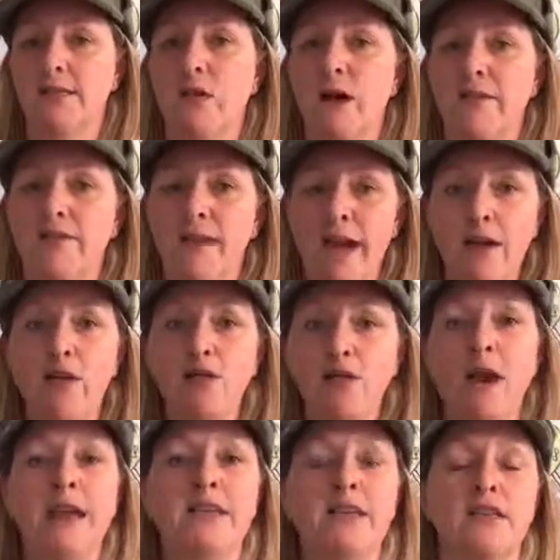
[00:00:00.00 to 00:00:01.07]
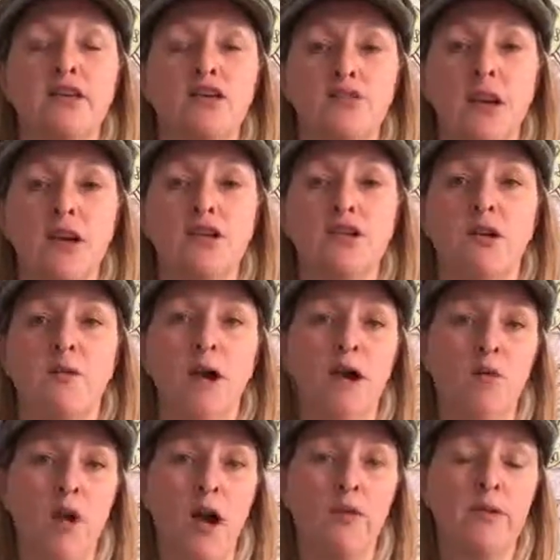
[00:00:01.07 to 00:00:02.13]
So I've now created a structure where I
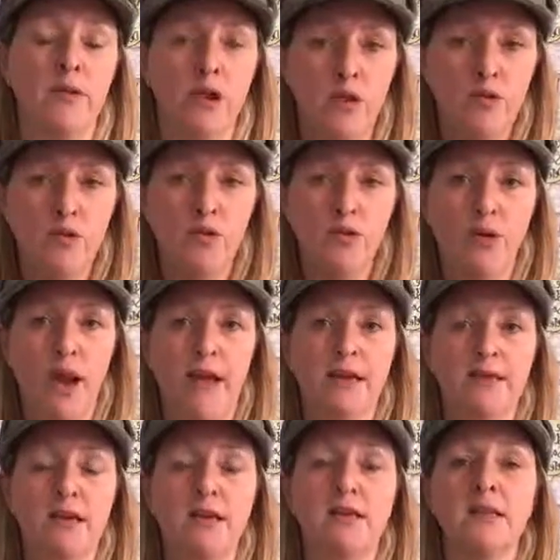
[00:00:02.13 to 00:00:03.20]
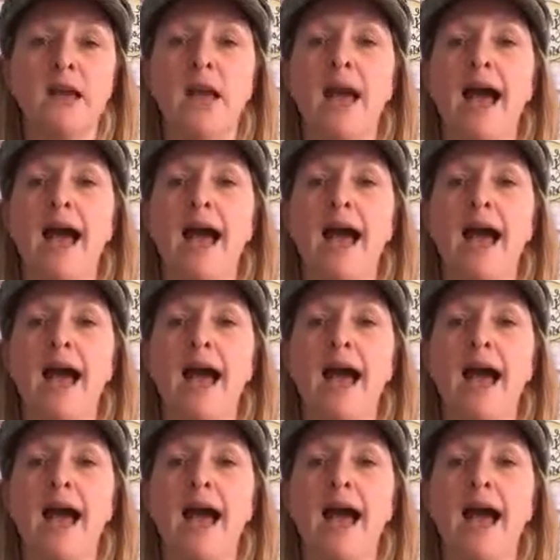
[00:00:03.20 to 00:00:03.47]
work with a lot more creators,